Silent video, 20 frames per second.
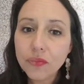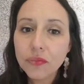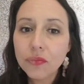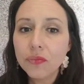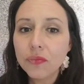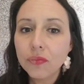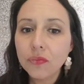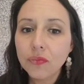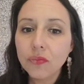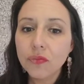know
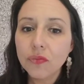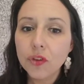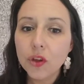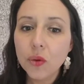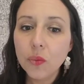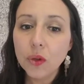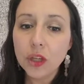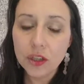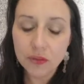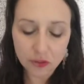what?
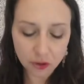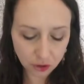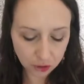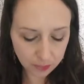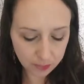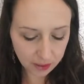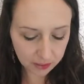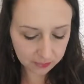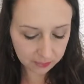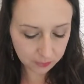
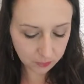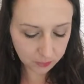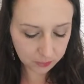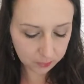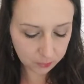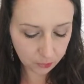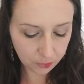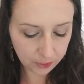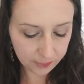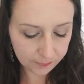We'll even
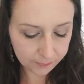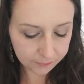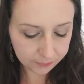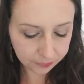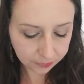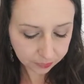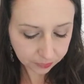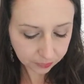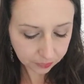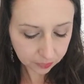do
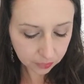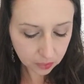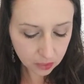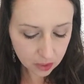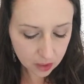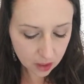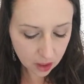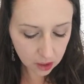buxom one more.